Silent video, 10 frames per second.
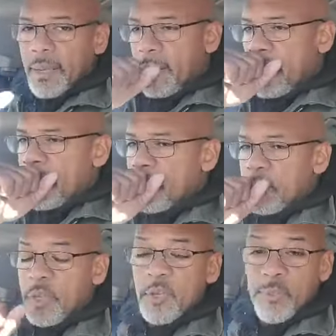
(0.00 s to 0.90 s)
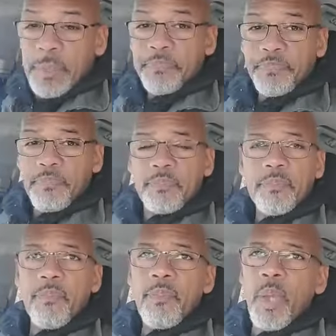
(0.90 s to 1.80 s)
excuse me,
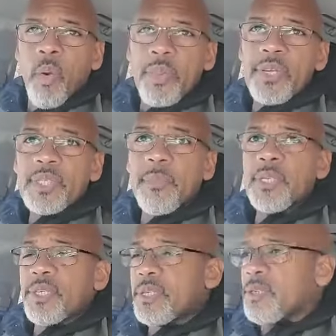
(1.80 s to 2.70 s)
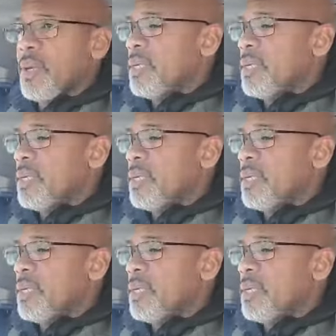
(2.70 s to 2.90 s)
or the temperature is going